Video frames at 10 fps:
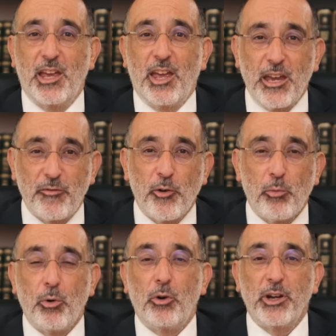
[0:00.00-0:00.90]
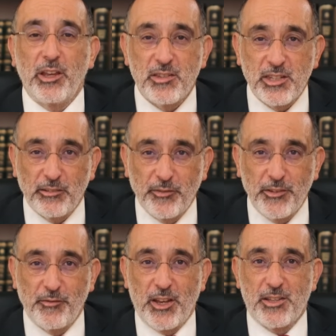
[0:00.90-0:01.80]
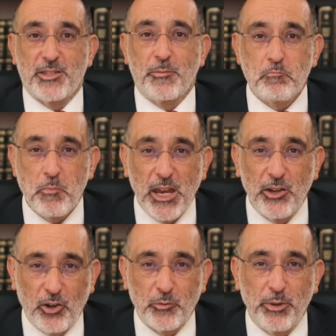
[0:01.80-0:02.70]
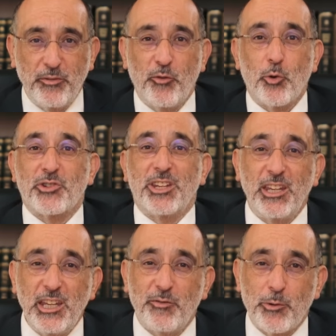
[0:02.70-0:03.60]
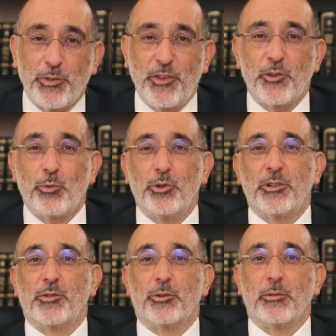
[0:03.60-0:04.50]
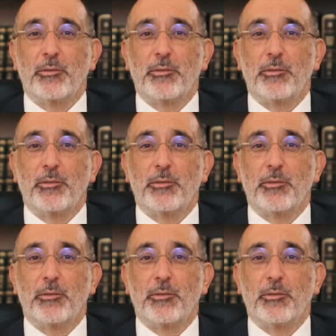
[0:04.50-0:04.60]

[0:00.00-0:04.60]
If a war in self-defense may not be fought even within the rule of law,